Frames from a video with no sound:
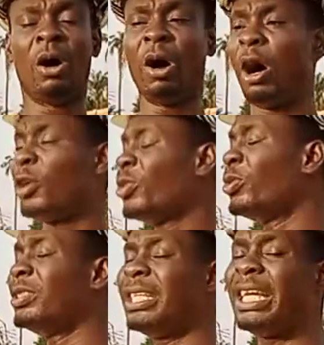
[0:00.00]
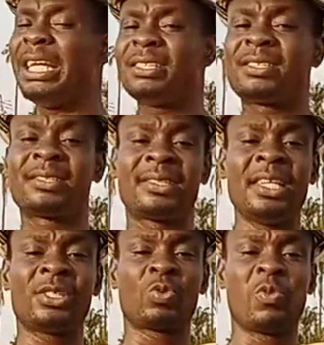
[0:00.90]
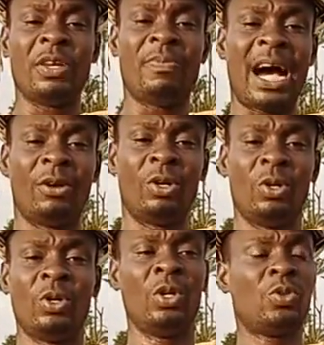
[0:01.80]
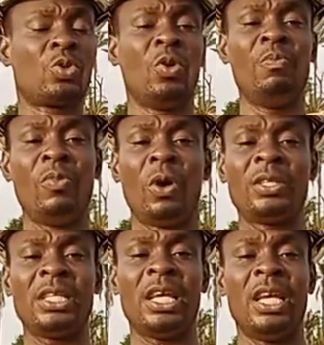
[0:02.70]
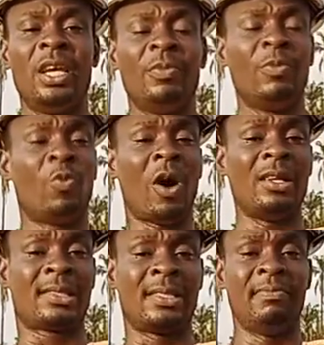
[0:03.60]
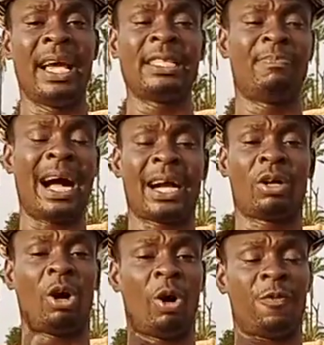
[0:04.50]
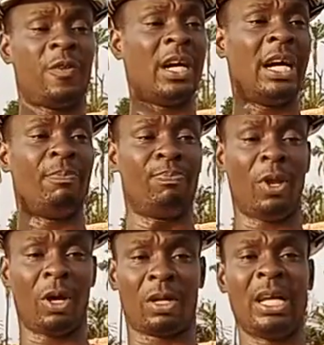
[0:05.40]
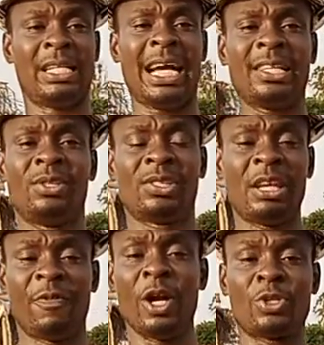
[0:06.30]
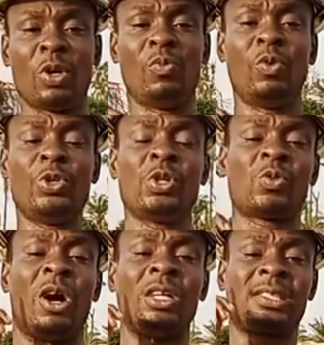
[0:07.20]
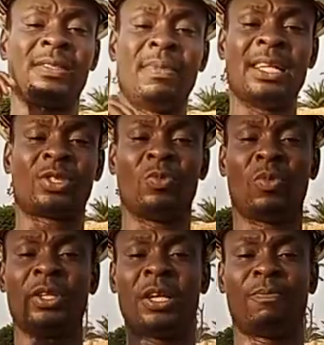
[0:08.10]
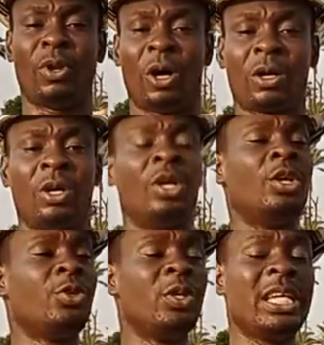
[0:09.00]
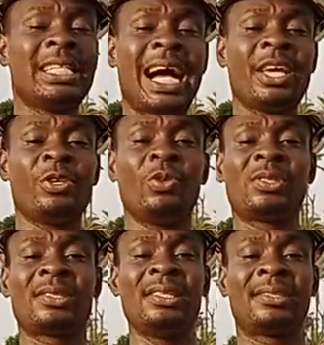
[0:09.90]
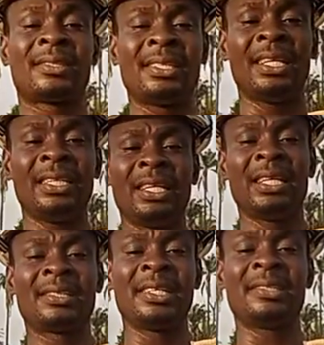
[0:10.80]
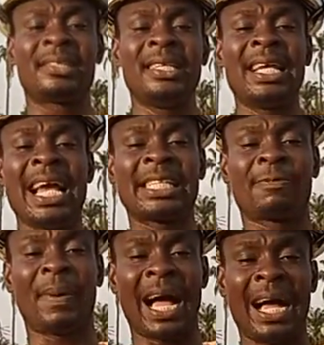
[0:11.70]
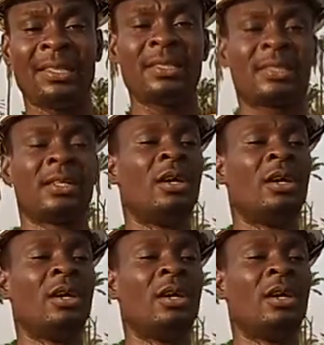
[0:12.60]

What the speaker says: or you need 6 wheelbarrow to load a one cement bag of block. That is to say, for you to use one cement to mold a block, you either use 16 head pans